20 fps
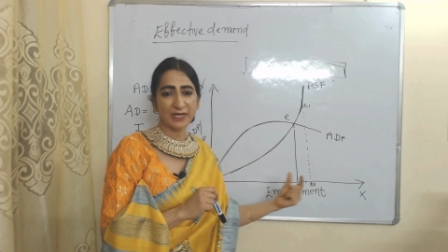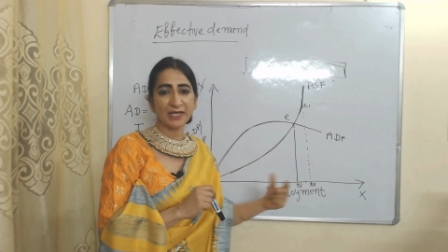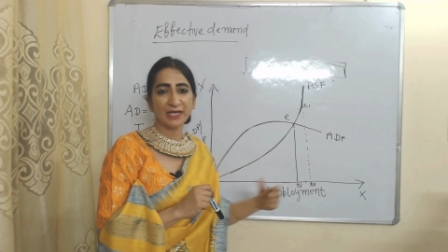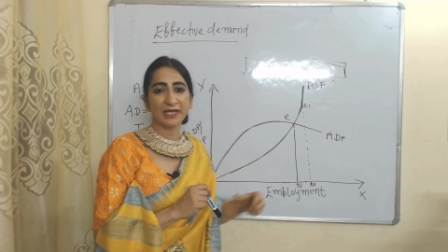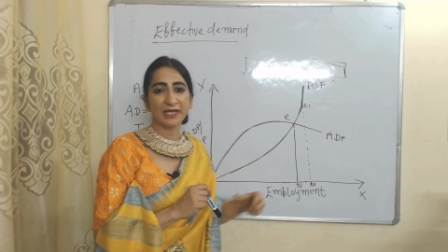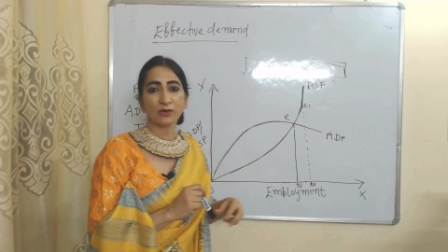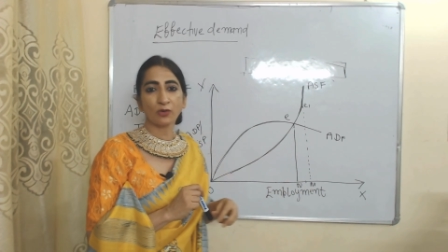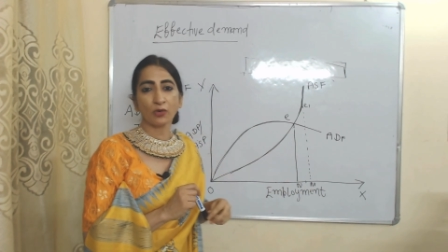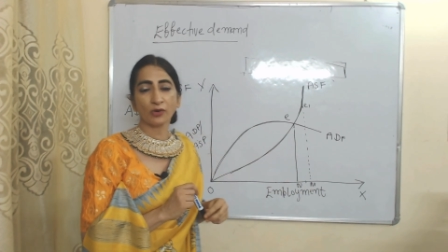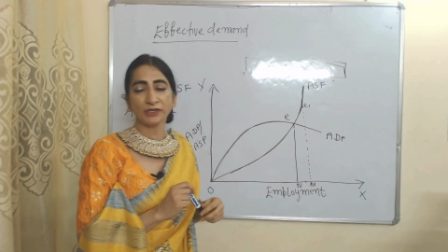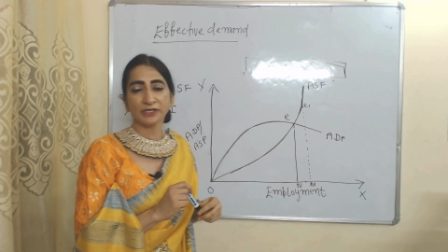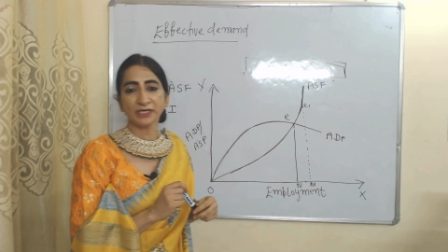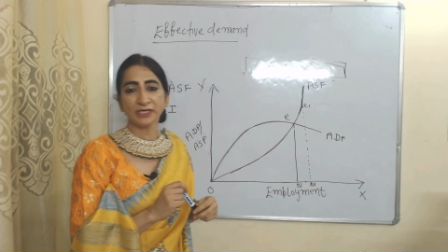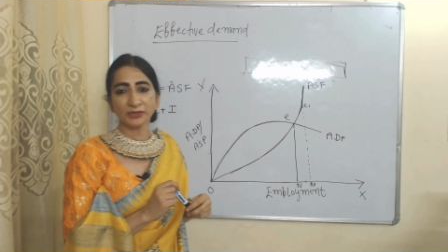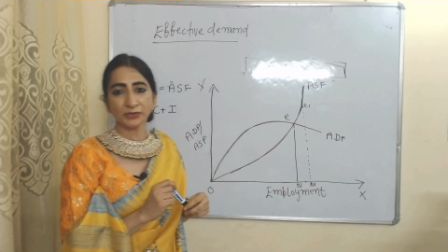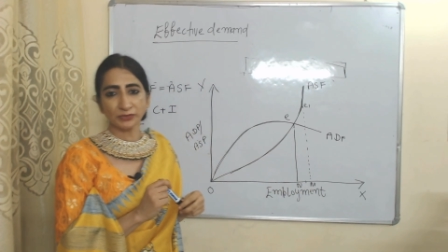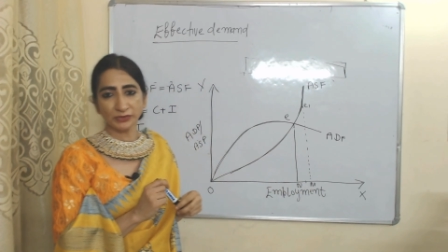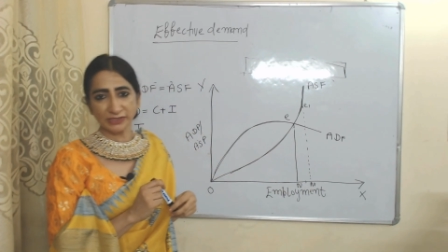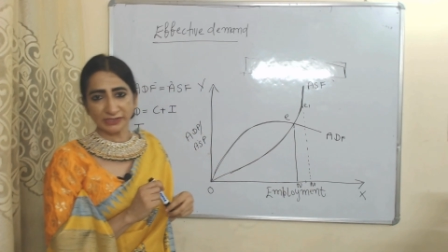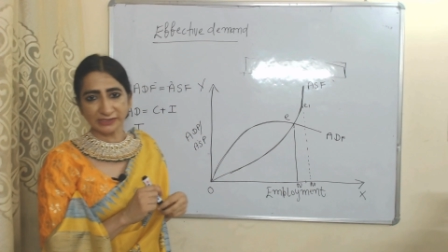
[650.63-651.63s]
According
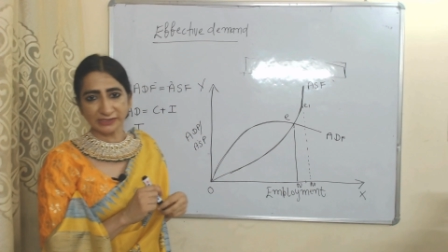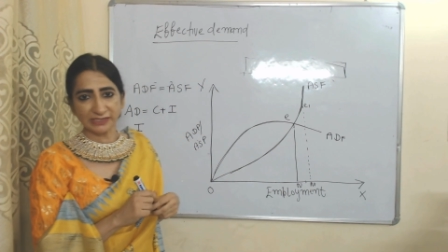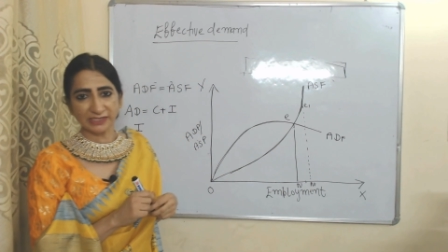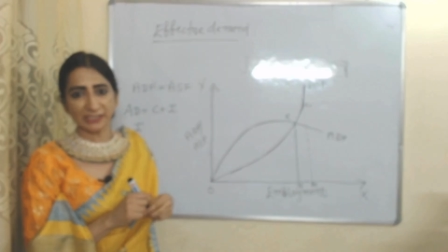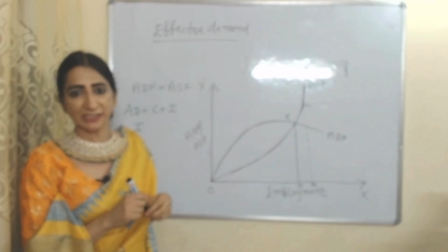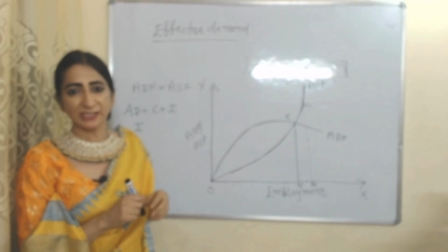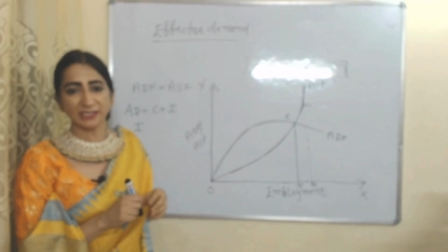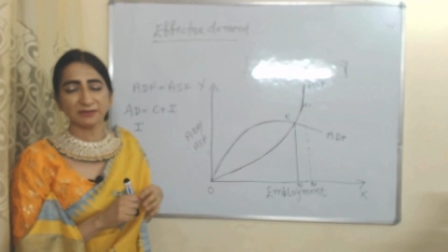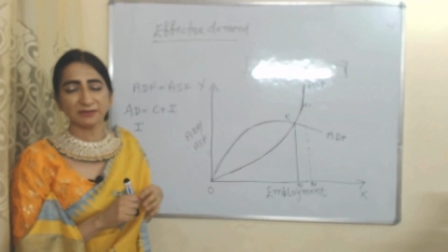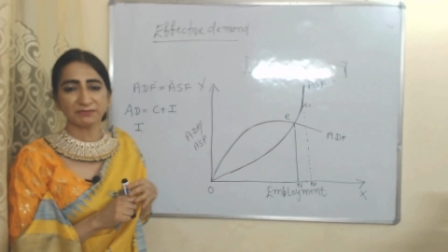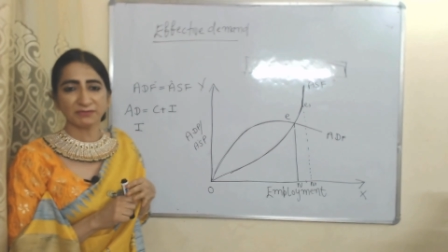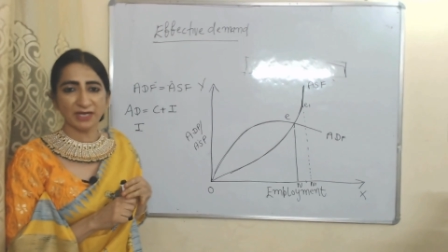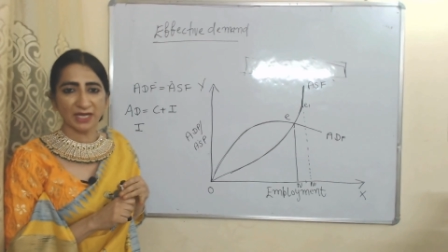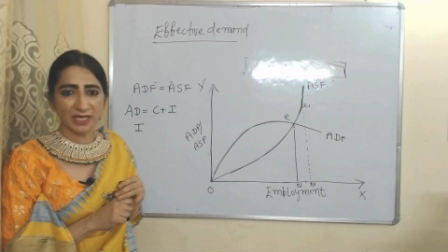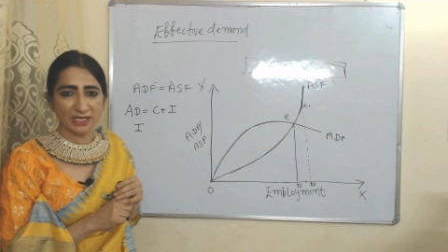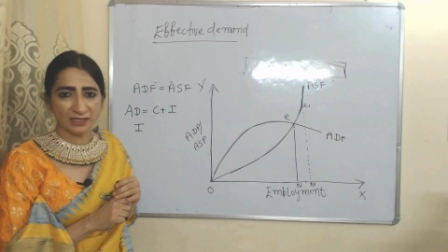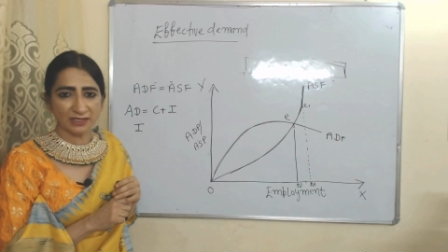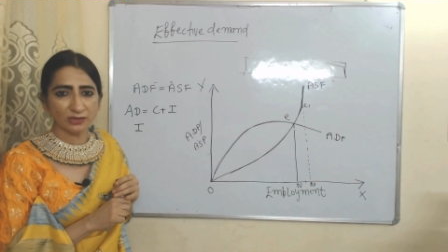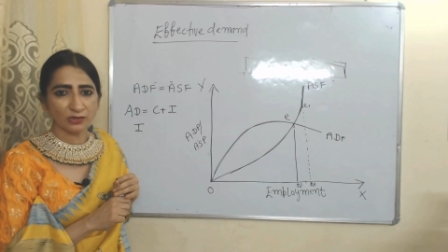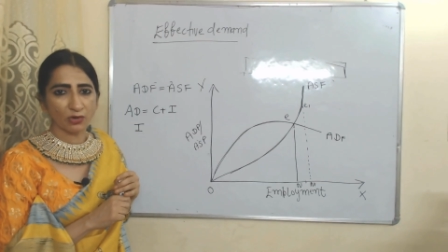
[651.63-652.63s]
to this theory,
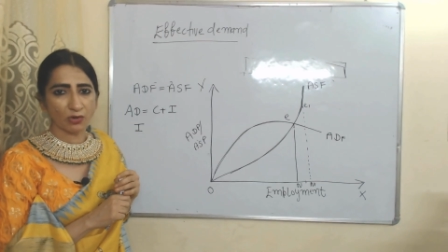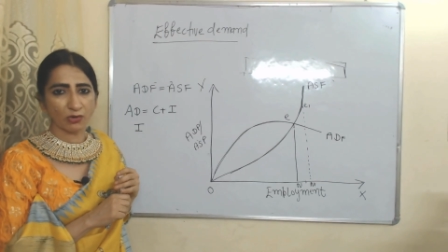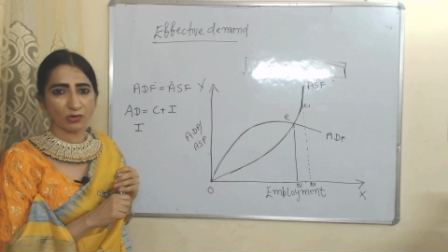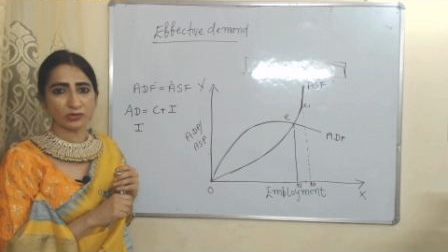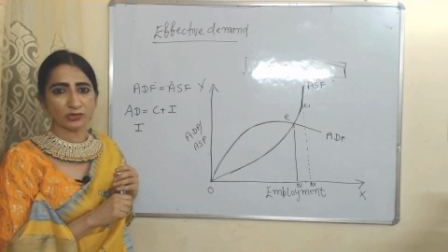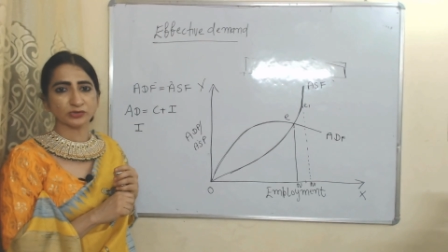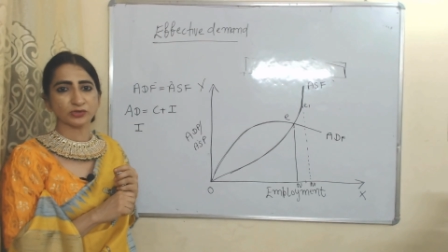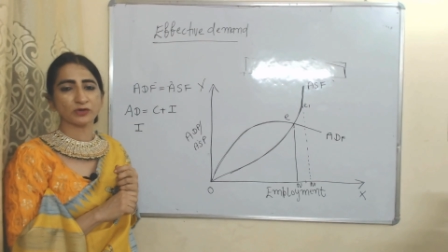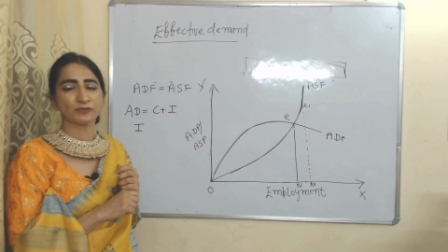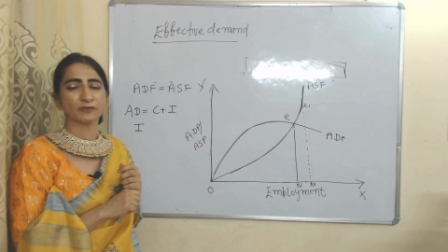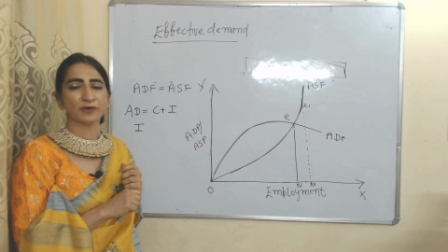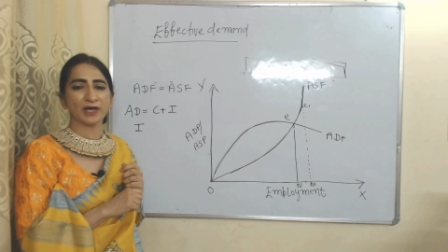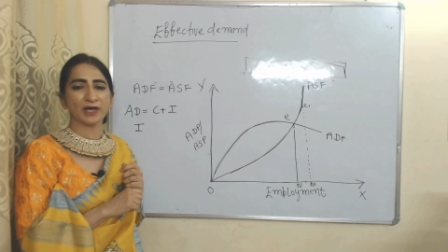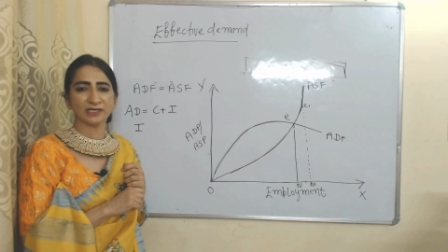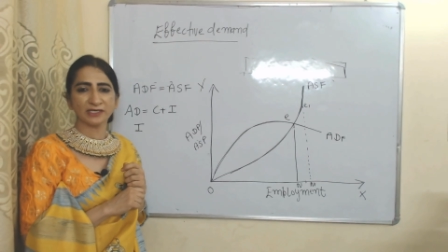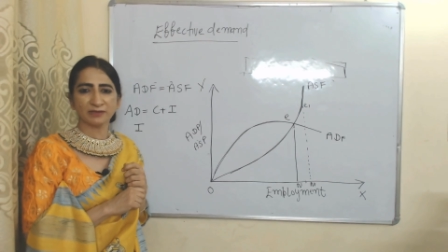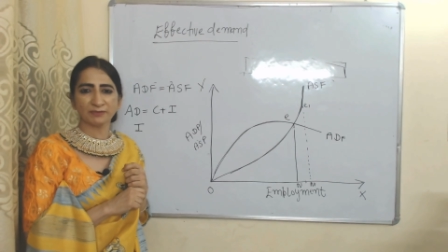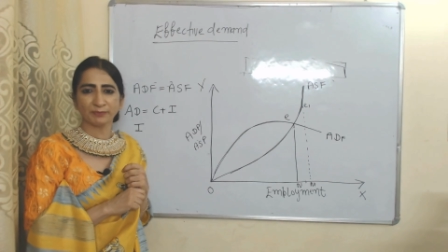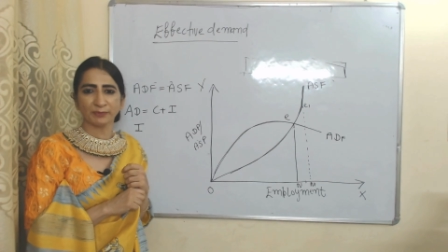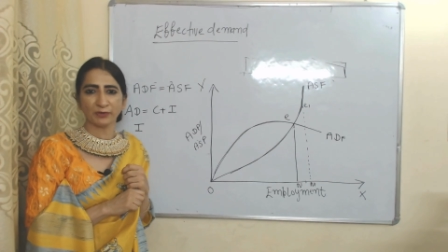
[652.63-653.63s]
main cause of
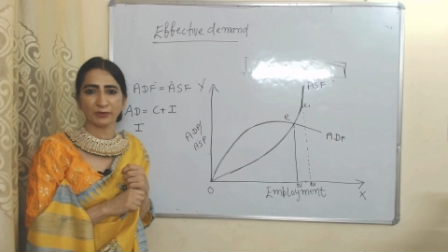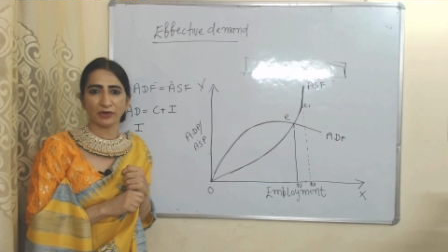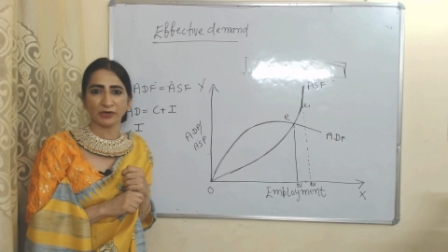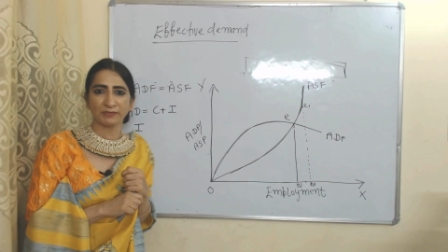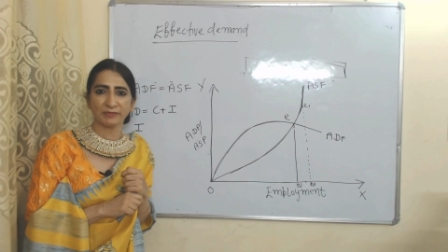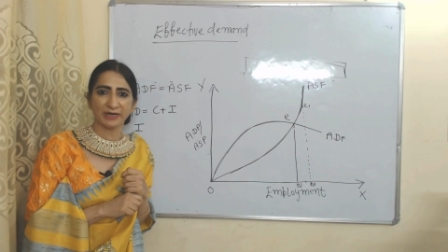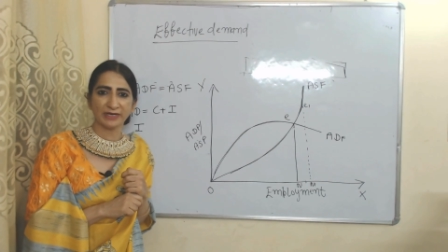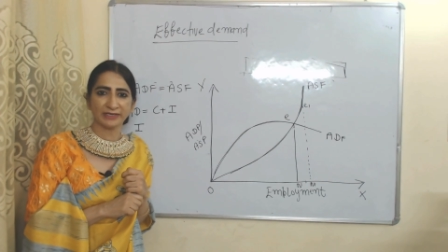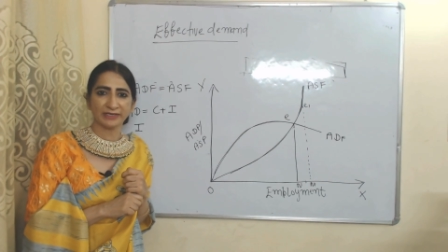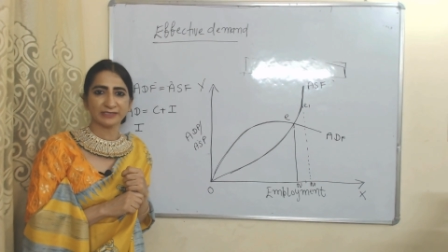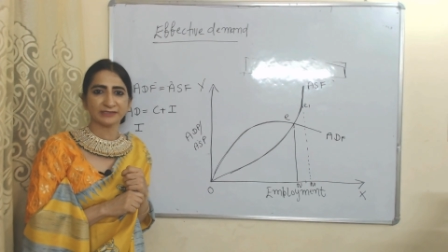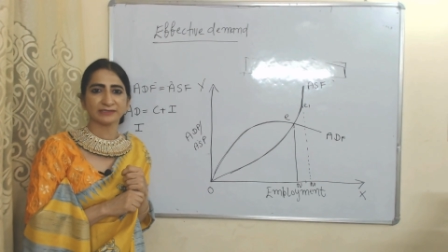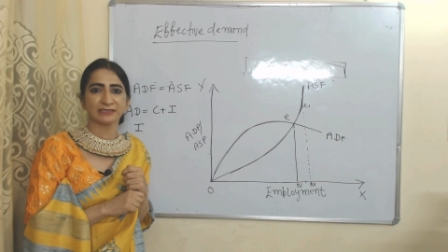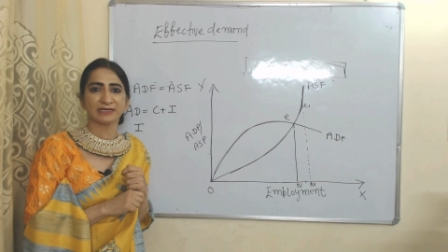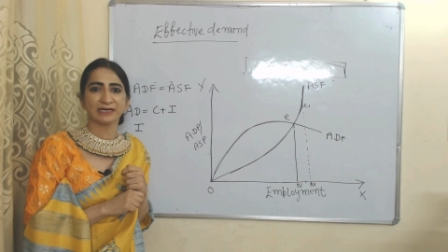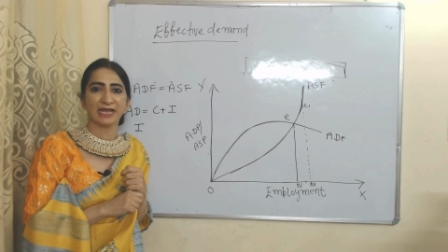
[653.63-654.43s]
unemployment is